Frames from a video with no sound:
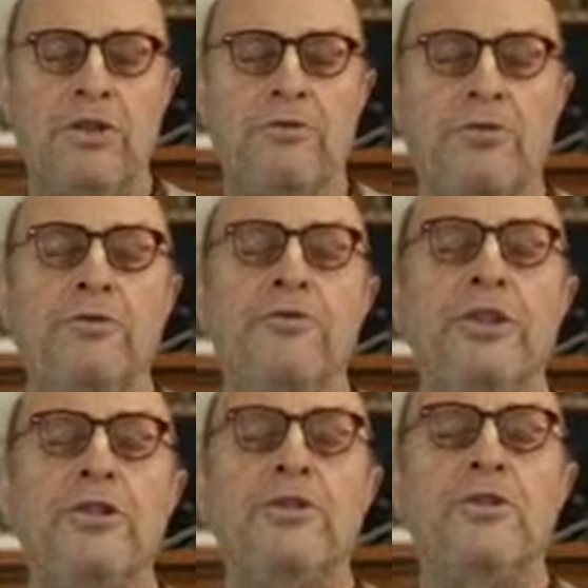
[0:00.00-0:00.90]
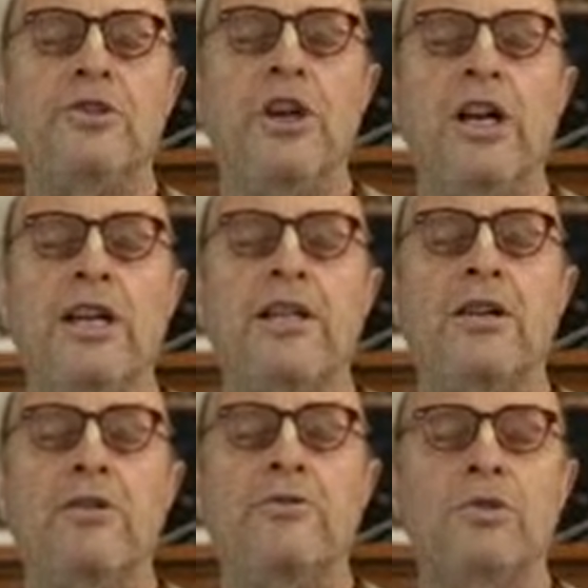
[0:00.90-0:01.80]
to fulfill the
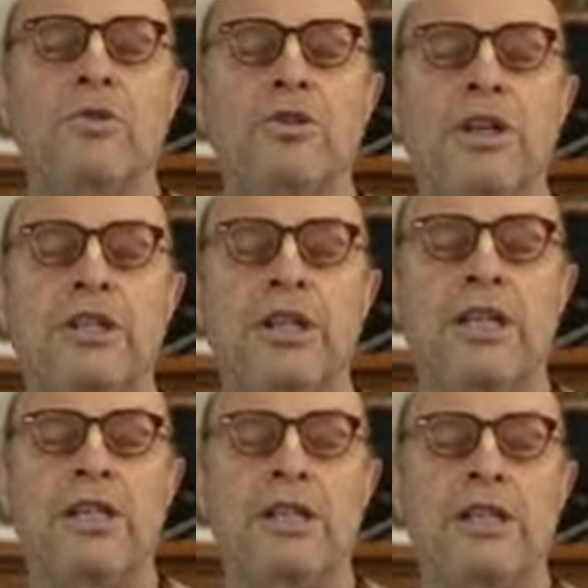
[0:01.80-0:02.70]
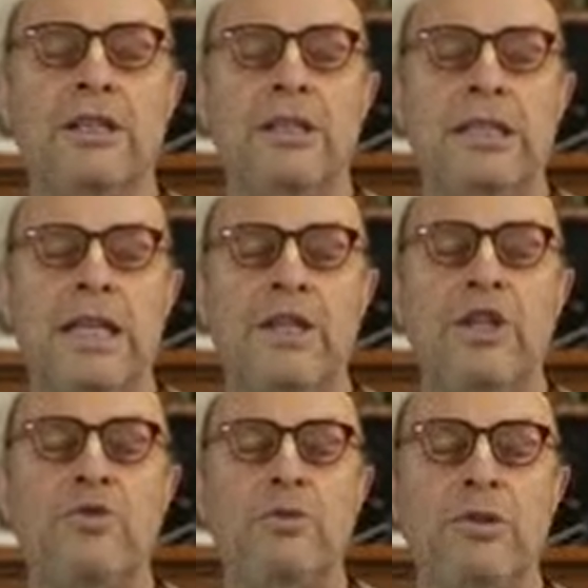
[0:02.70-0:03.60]
desire of Lord Chaitanya in
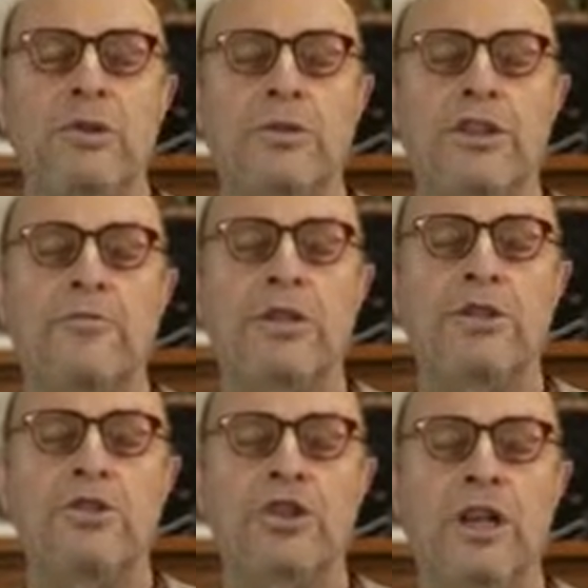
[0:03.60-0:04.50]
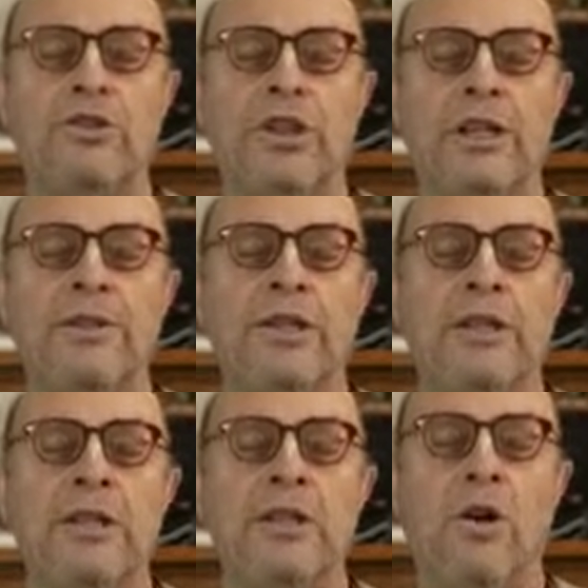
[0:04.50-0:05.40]
this world, give me the shelter
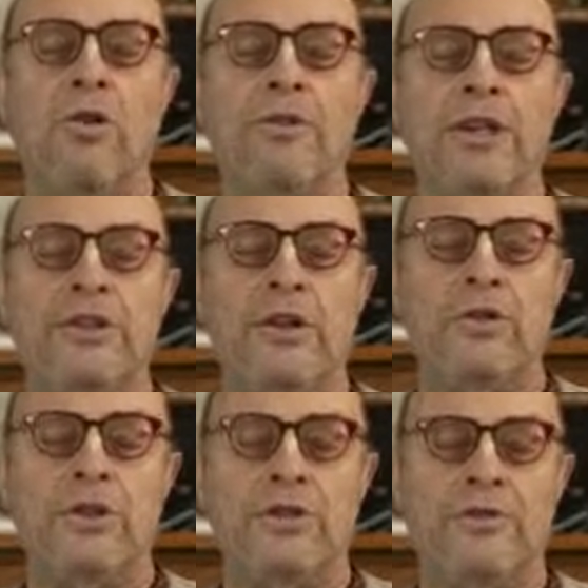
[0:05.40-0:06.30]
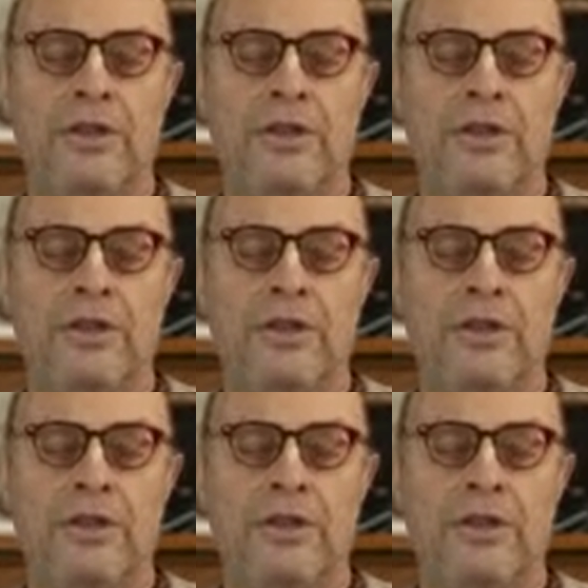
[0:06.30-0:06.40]
of his lotus